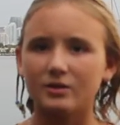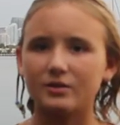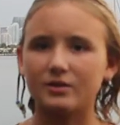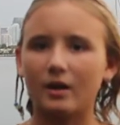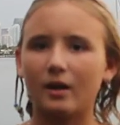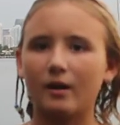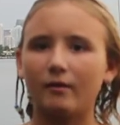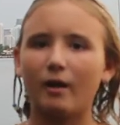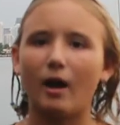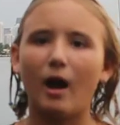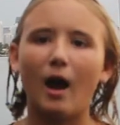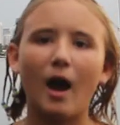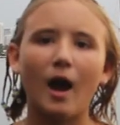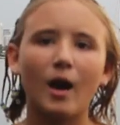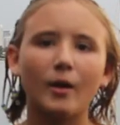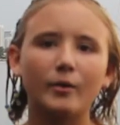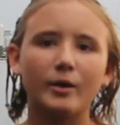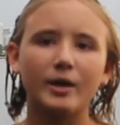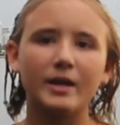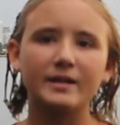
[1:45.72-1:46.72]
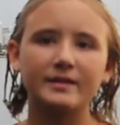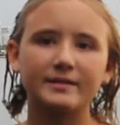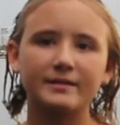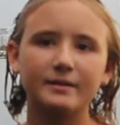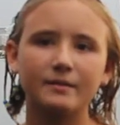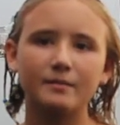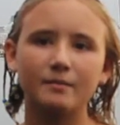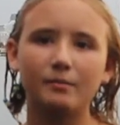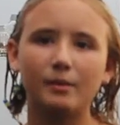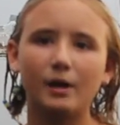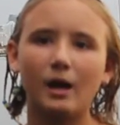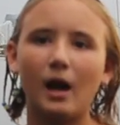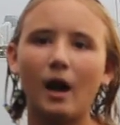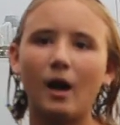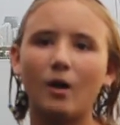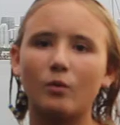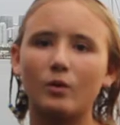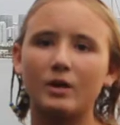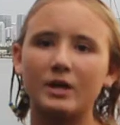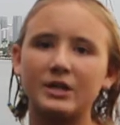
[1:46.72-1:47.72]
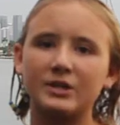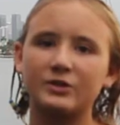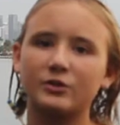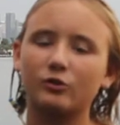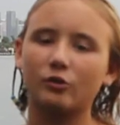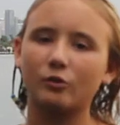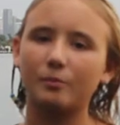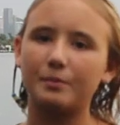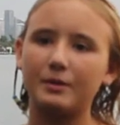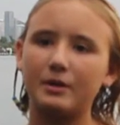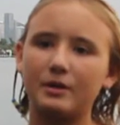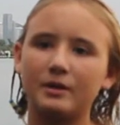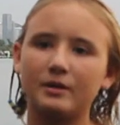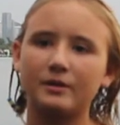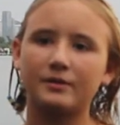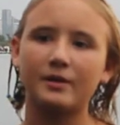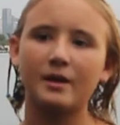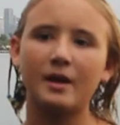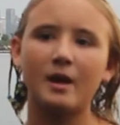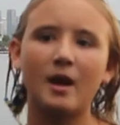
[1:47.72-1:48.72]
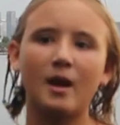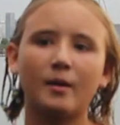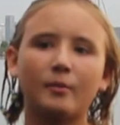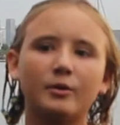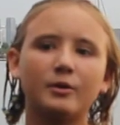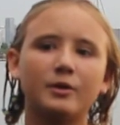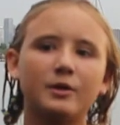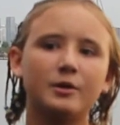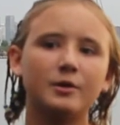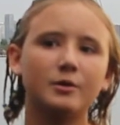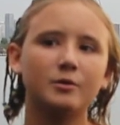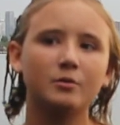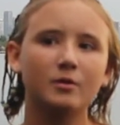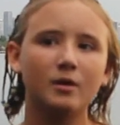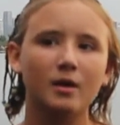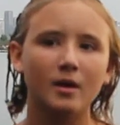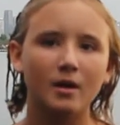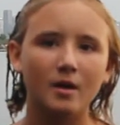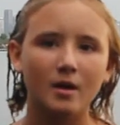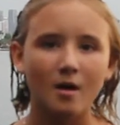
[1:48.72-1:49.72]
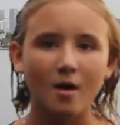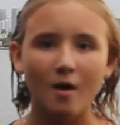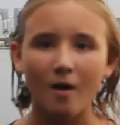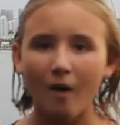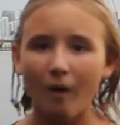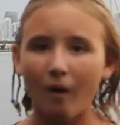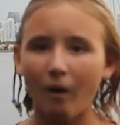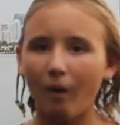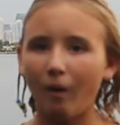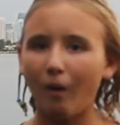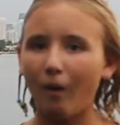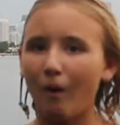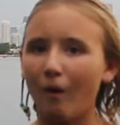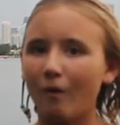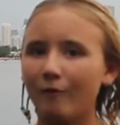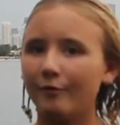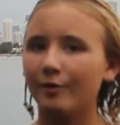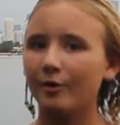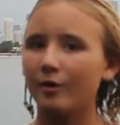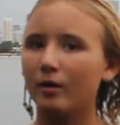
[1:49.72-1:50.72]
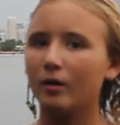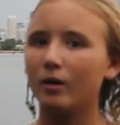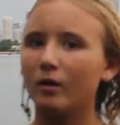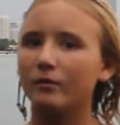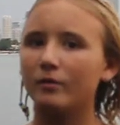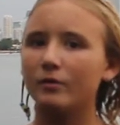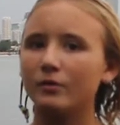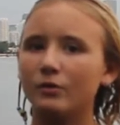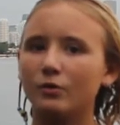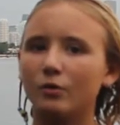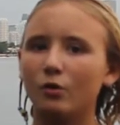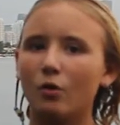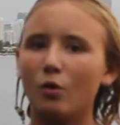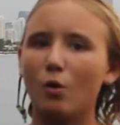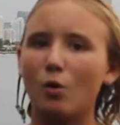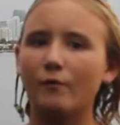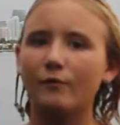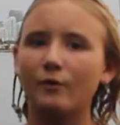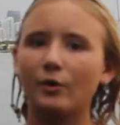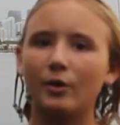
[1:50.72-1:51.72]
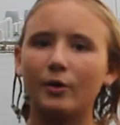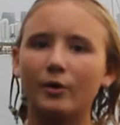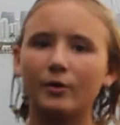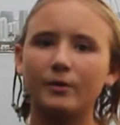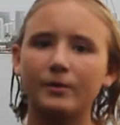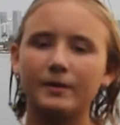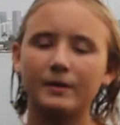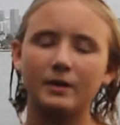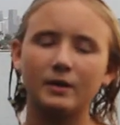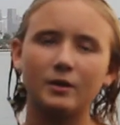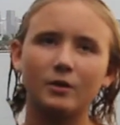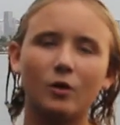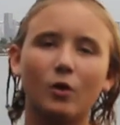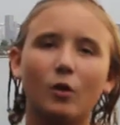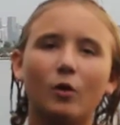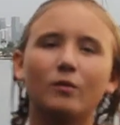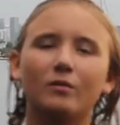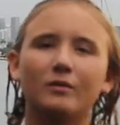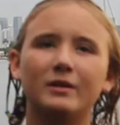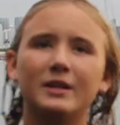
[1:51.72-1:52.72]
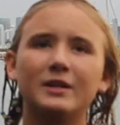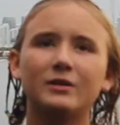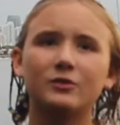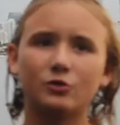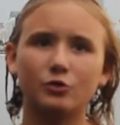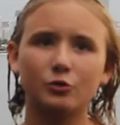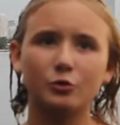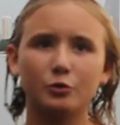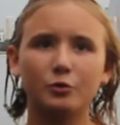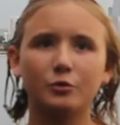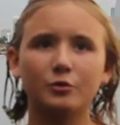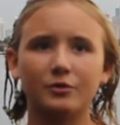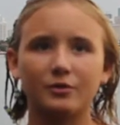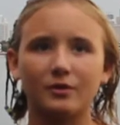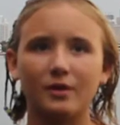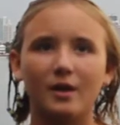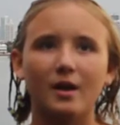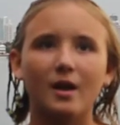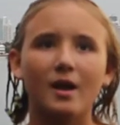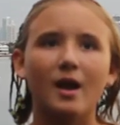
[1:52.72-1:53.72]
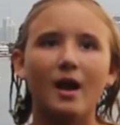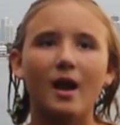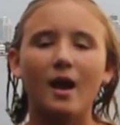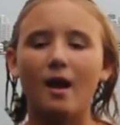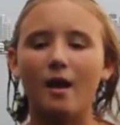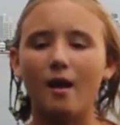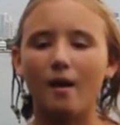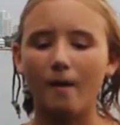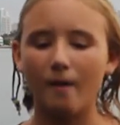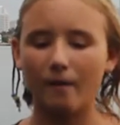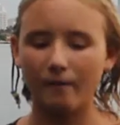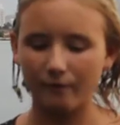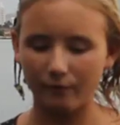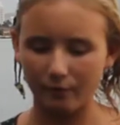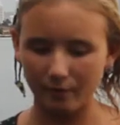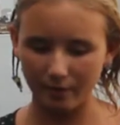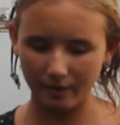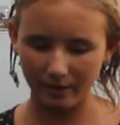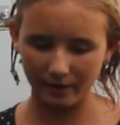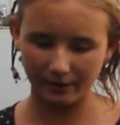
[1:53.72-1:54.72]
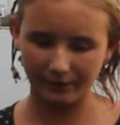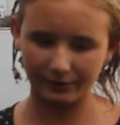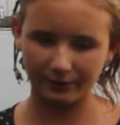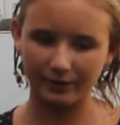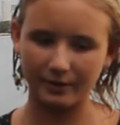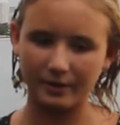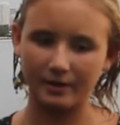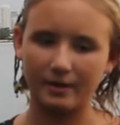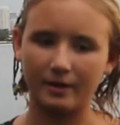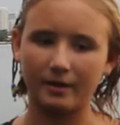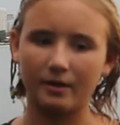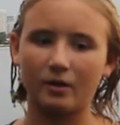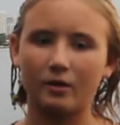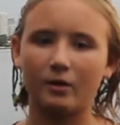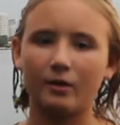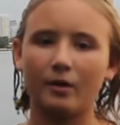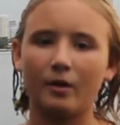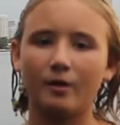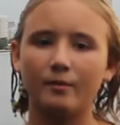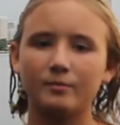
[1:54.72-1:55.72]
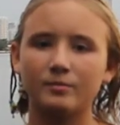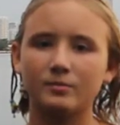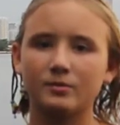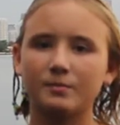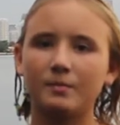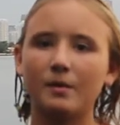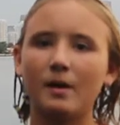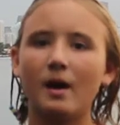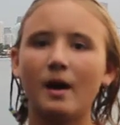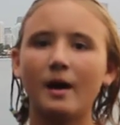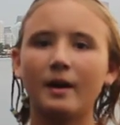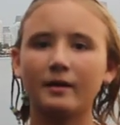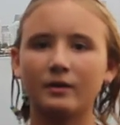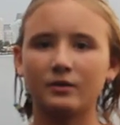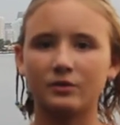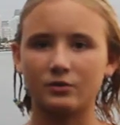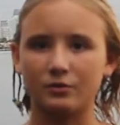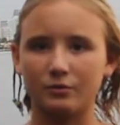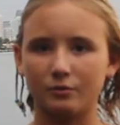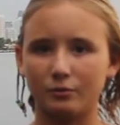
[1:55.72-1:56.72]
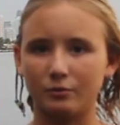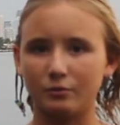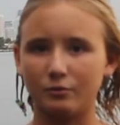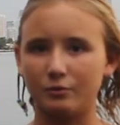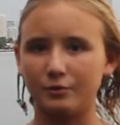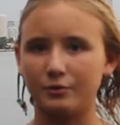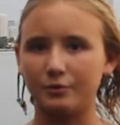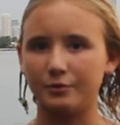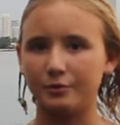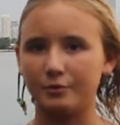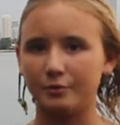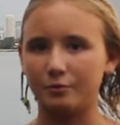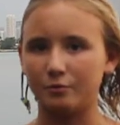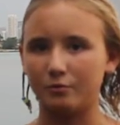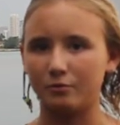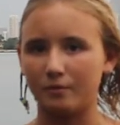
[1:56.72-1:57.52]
Drive highways and byways just to be there with you. Over and over, the only truth, everything comes back to you.